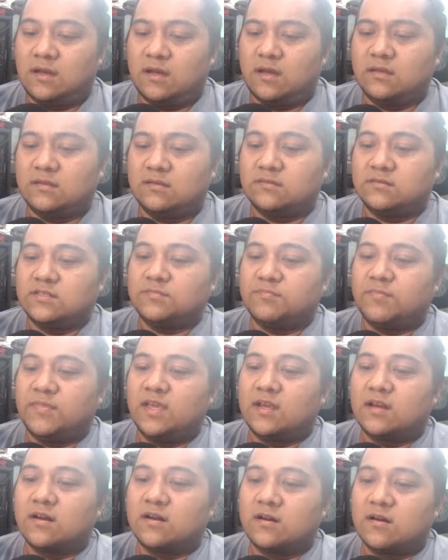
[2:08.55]

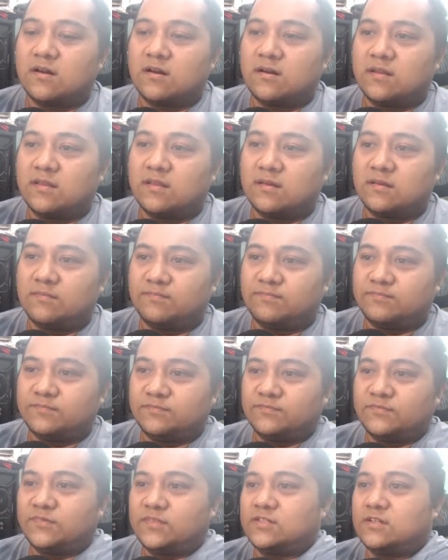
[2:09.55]
Speaker, the
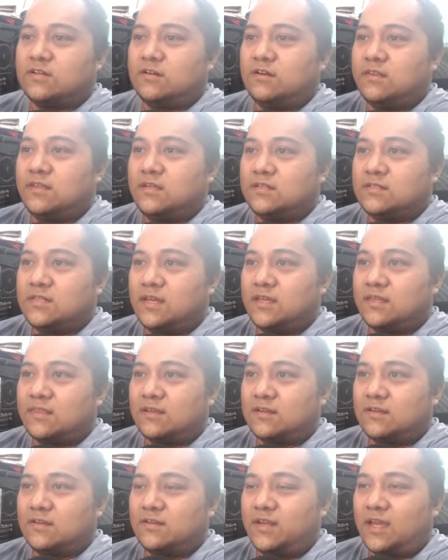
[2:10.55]
what you call this, like the
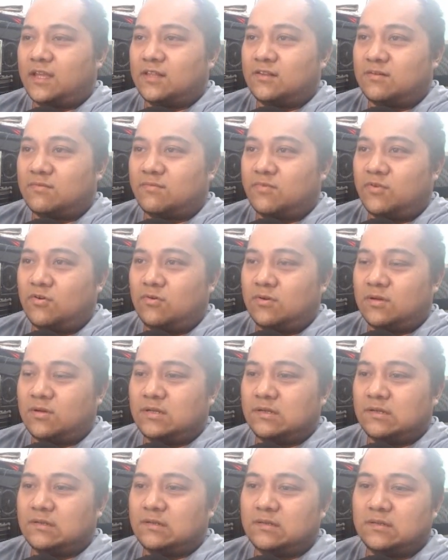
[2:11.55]
connector broke.
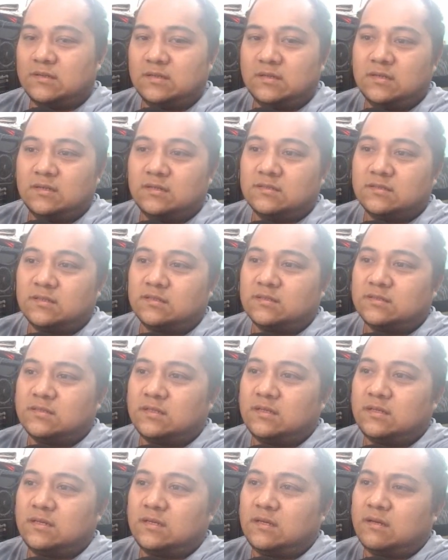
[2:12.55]
You can see
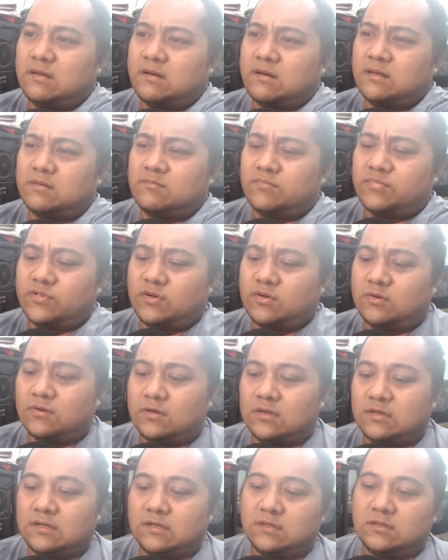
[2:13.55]
here it
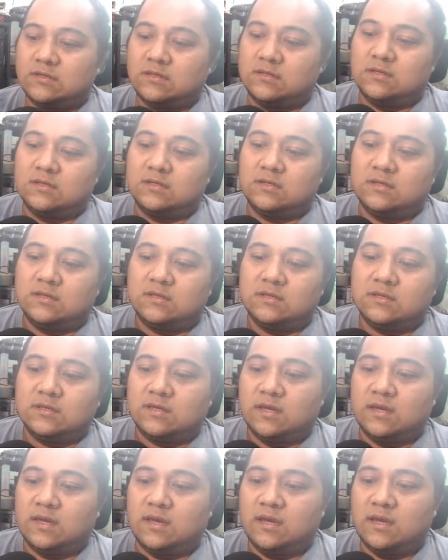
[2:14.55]
broke,
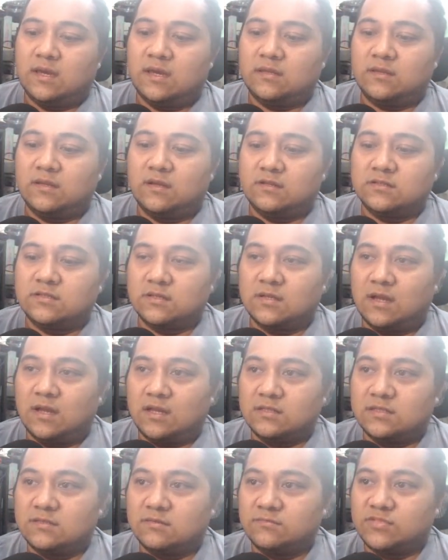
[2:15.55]
and you also got
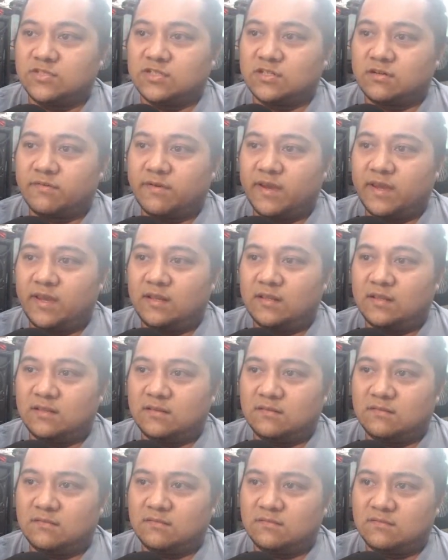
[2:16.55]
some
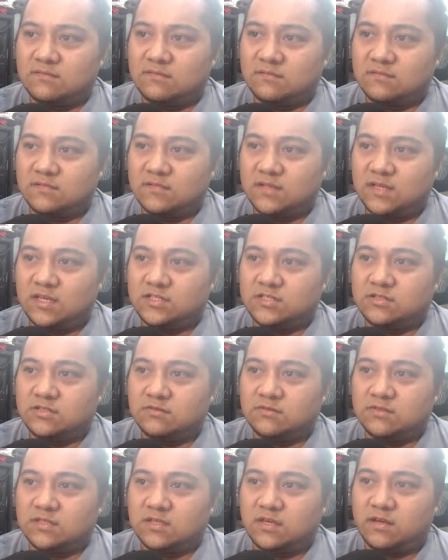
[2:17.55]
screen
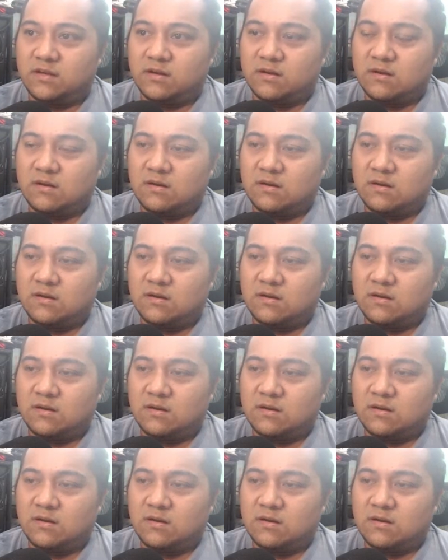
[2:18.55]
issues here.